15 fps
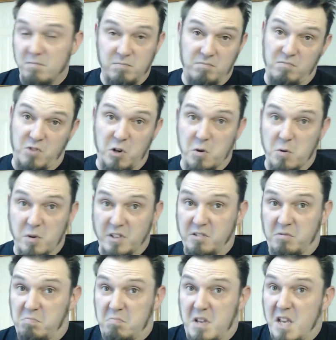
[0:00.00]
Two,
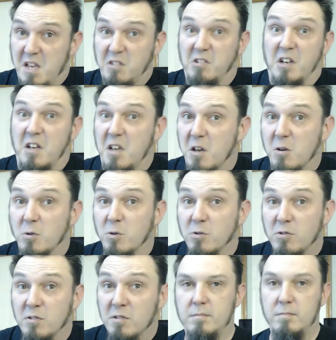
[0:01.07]
it's easy to
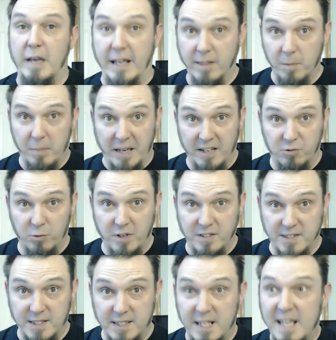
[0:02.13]
use. And the biggest
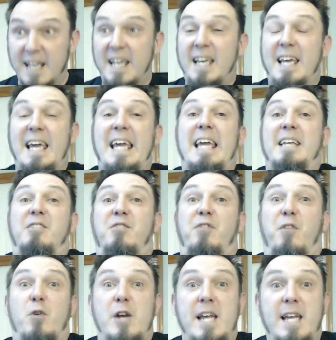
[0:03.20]
reason, it's
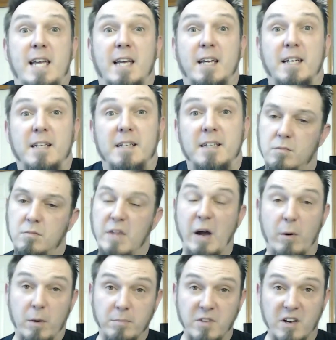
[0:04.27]
free.
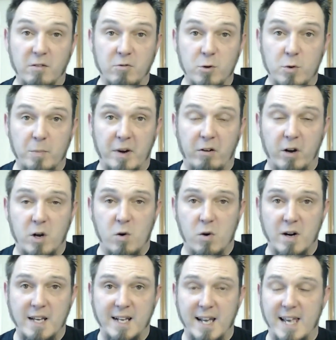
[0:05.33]
Now when I'm done doing my
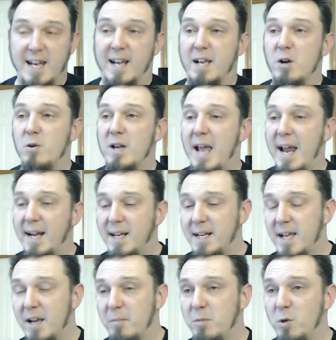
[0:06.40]
recording and I go to
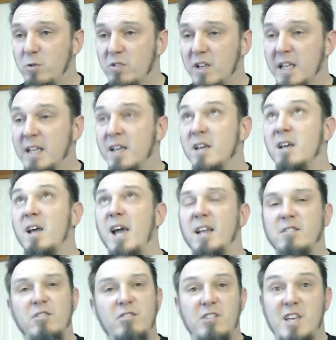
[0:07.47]
editing, I'm using
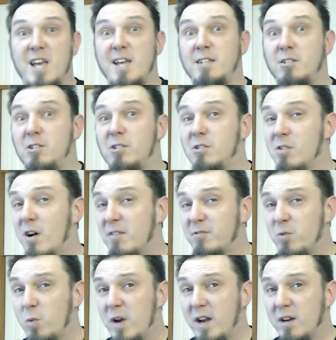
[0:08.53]
NCH
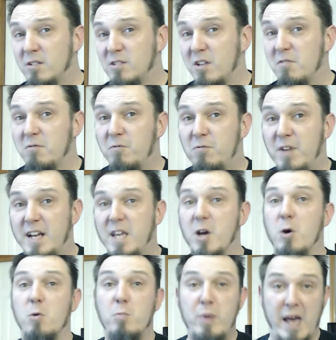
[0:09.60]
Software's
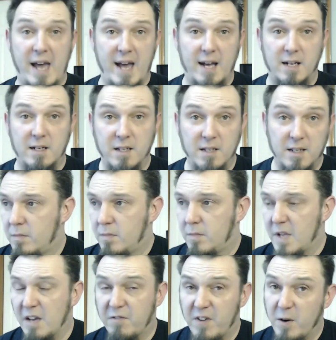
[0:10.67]
Video Pad.
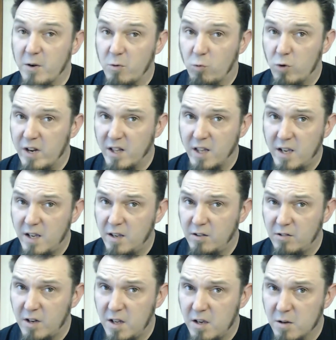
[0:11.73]
I found it really
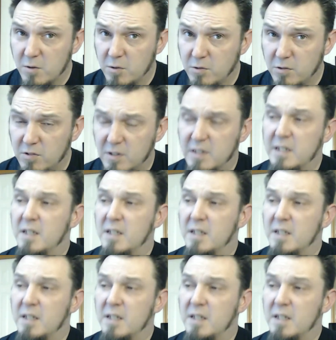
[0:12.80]
easy to use.